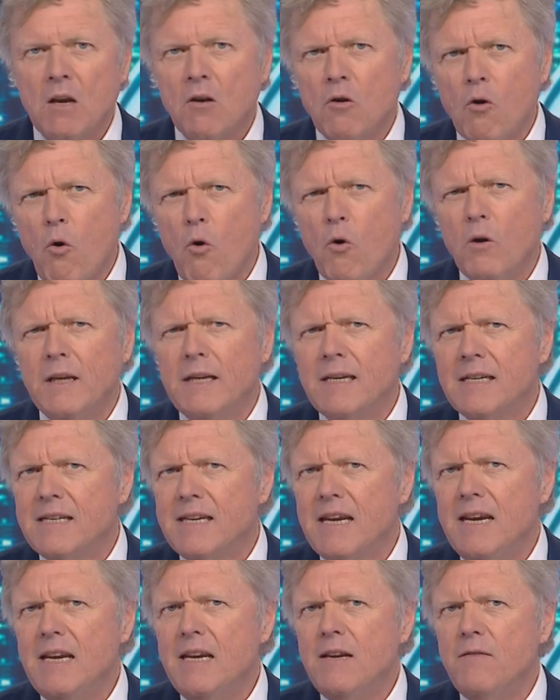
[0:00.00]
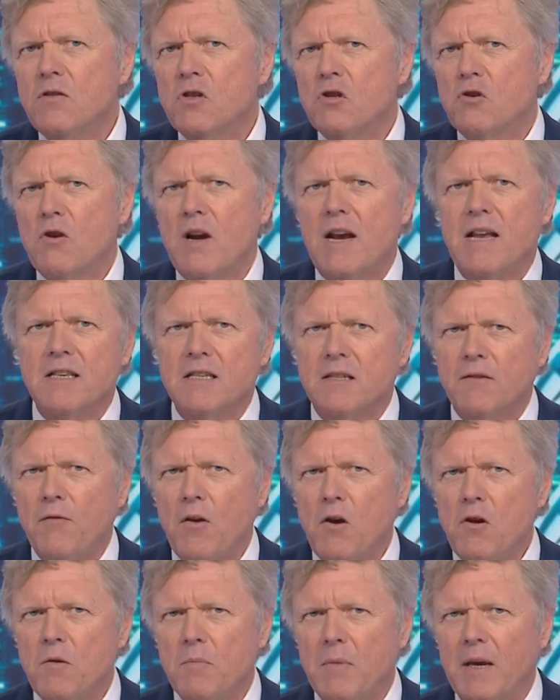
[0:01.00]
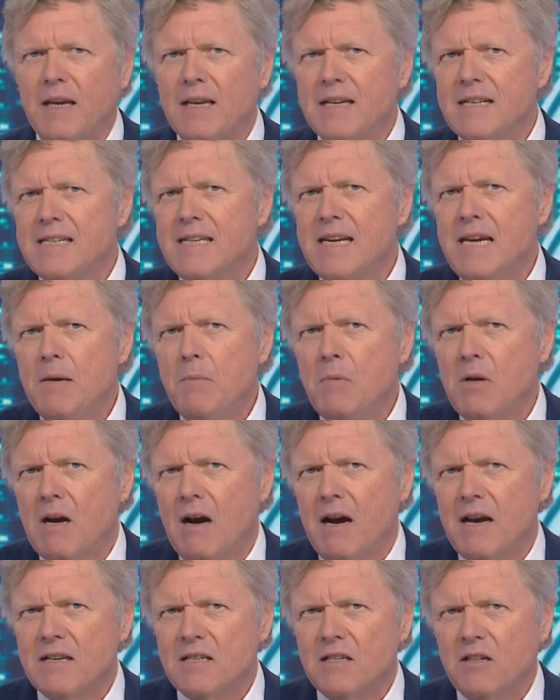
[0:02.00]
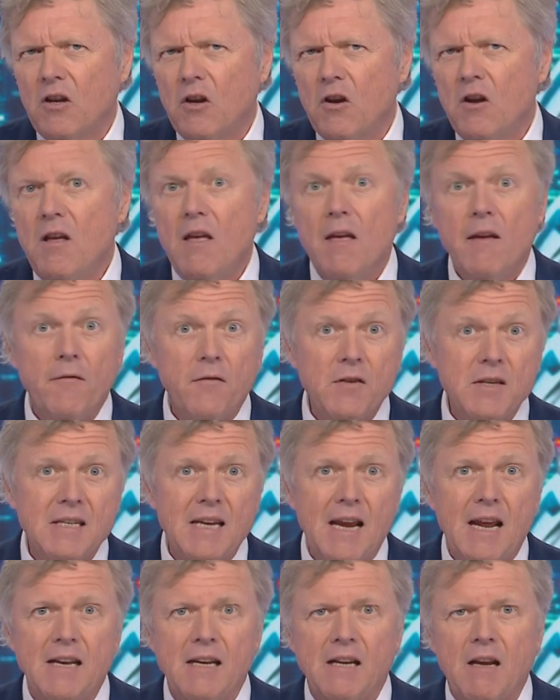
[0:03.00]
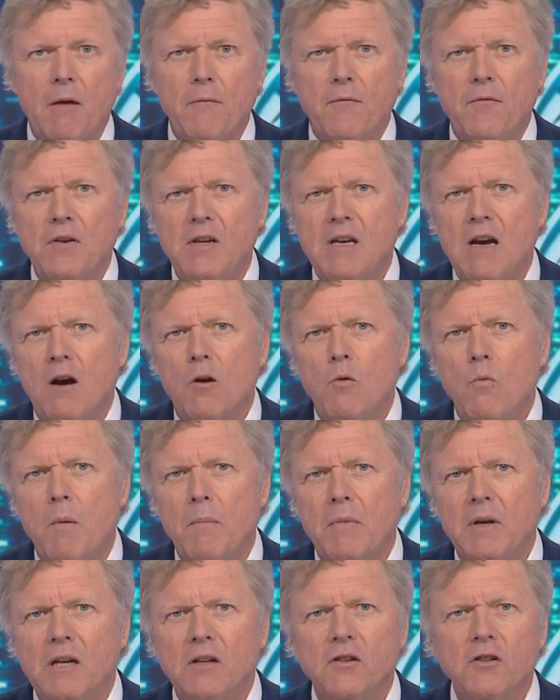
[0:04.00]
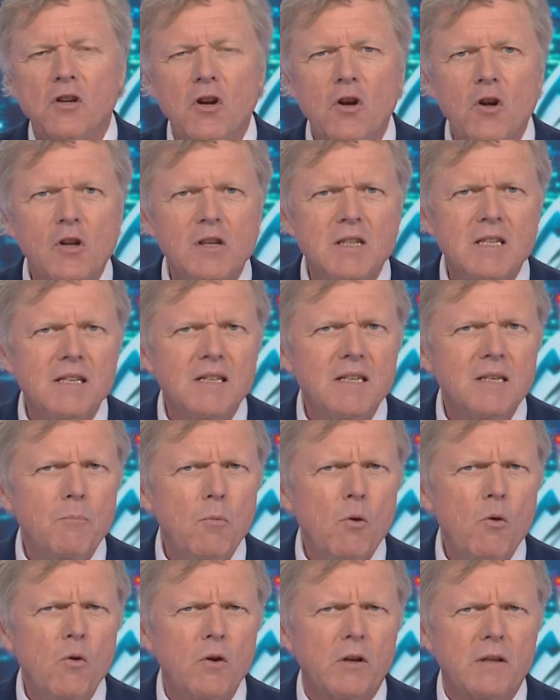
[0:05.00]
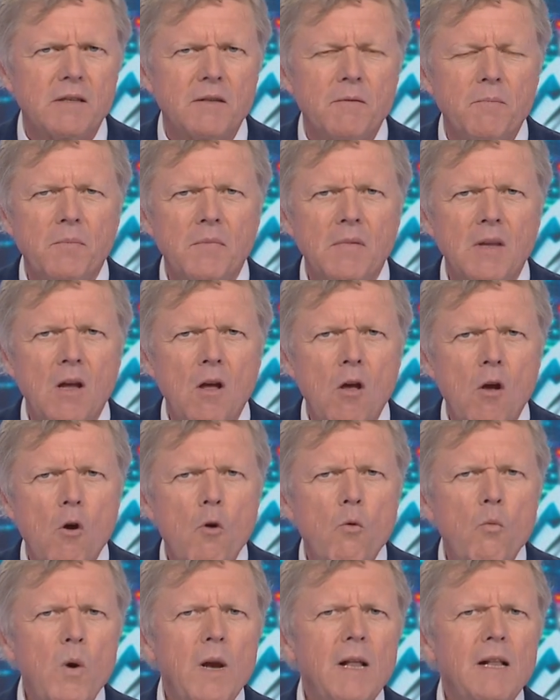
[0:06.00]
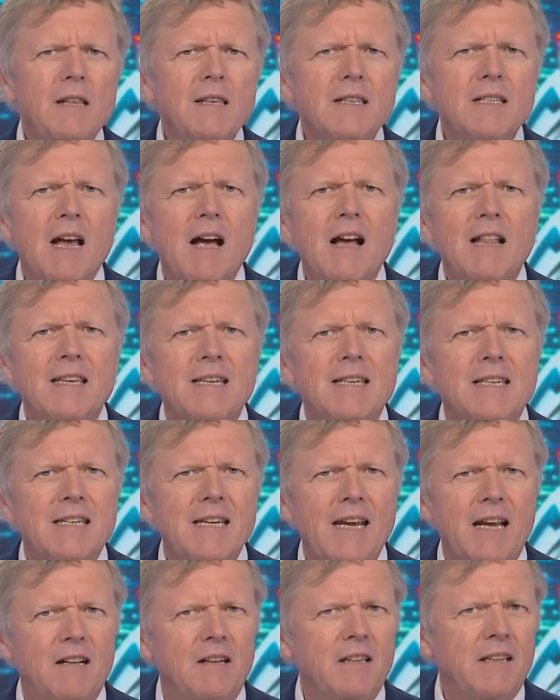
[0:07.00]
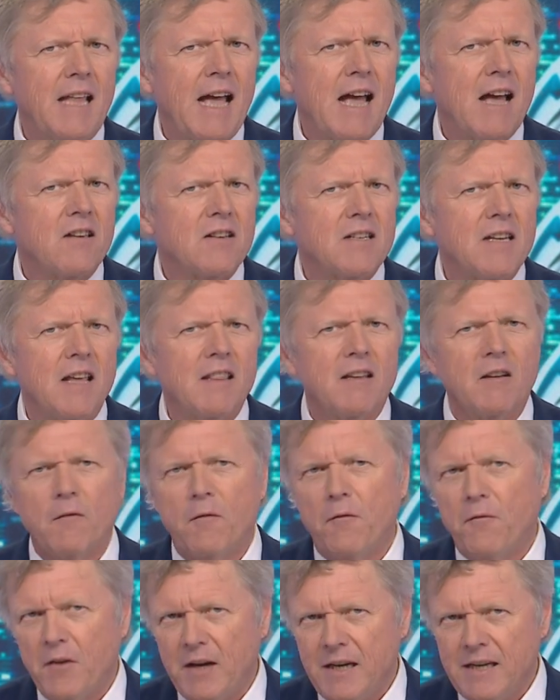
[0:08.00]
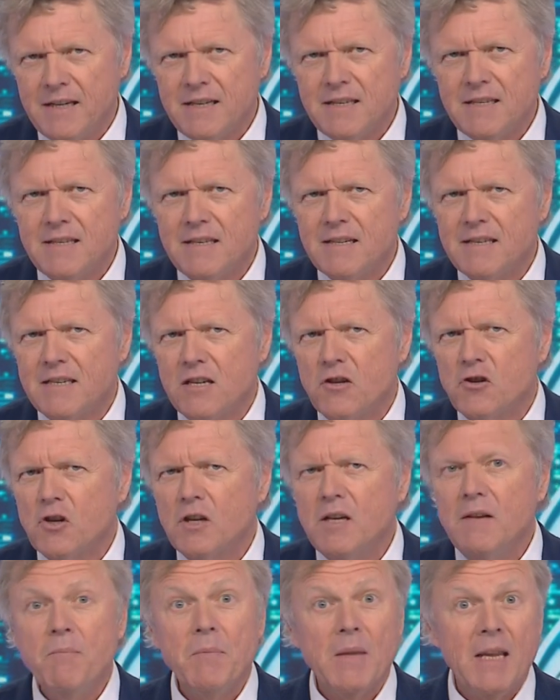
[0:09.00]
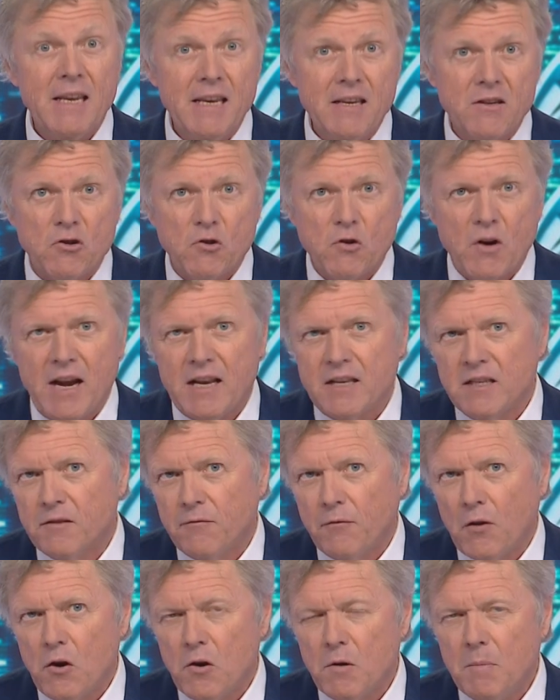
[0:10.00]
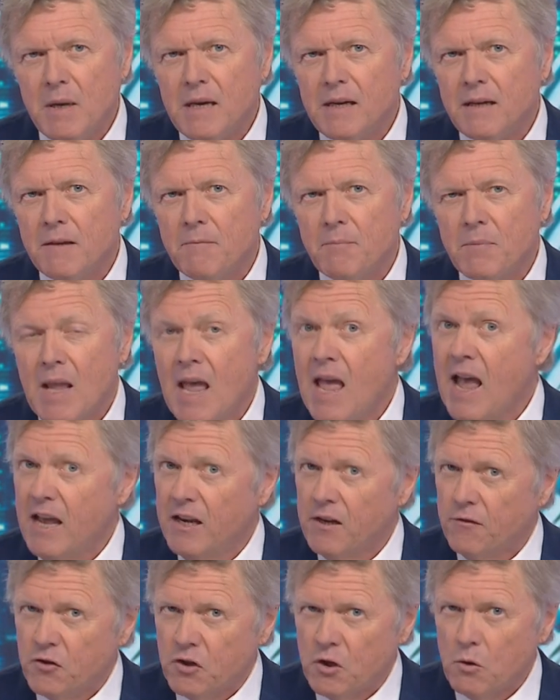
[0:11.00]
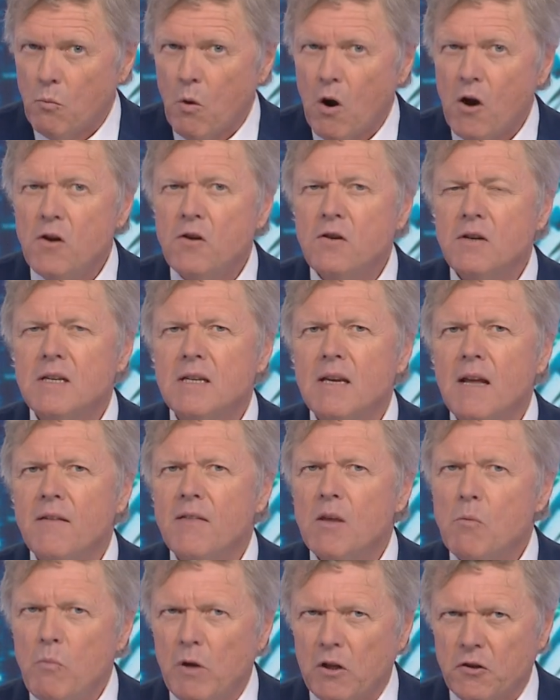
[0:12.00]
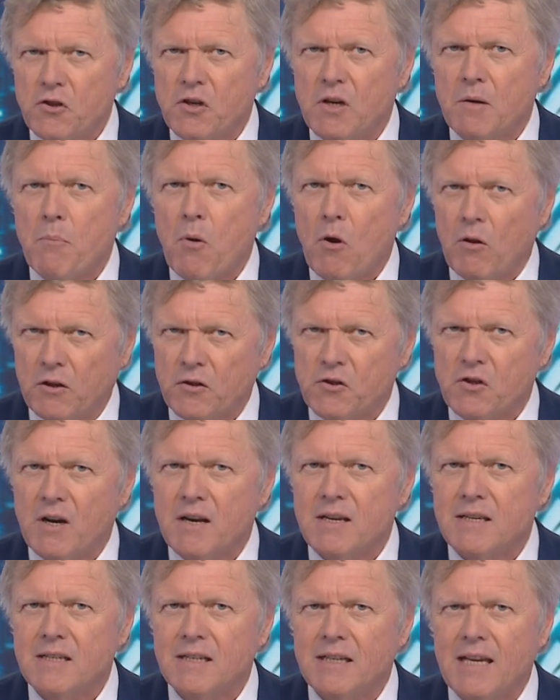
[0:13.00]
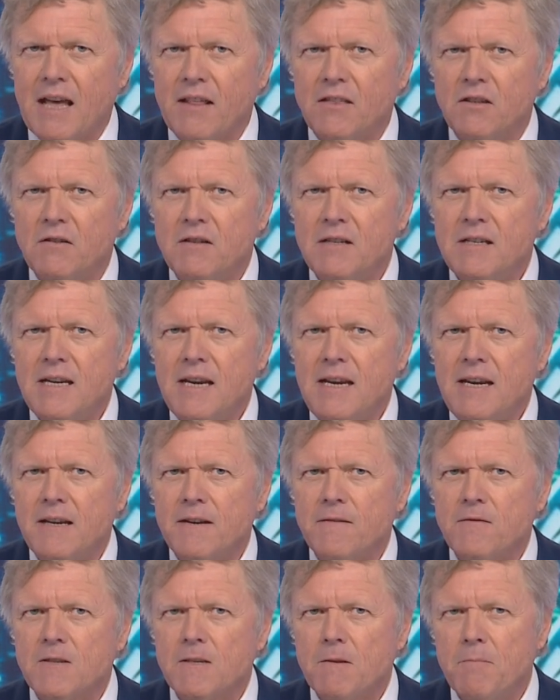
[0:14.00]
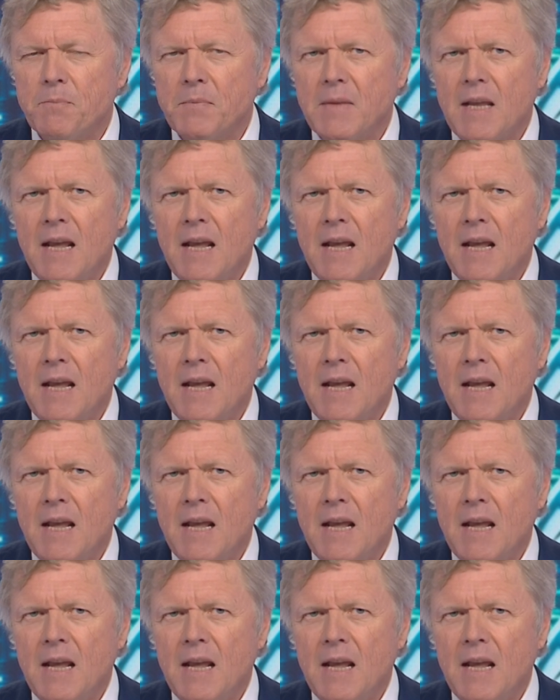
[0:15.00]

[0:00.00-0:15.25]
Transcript: calling Deves transphobic and demonising her for standing up for young women and girls in sports. Will Zali Steggall now say that Fina's decision is transphobic? And if she won't, then will she apologise to Catherine Deves?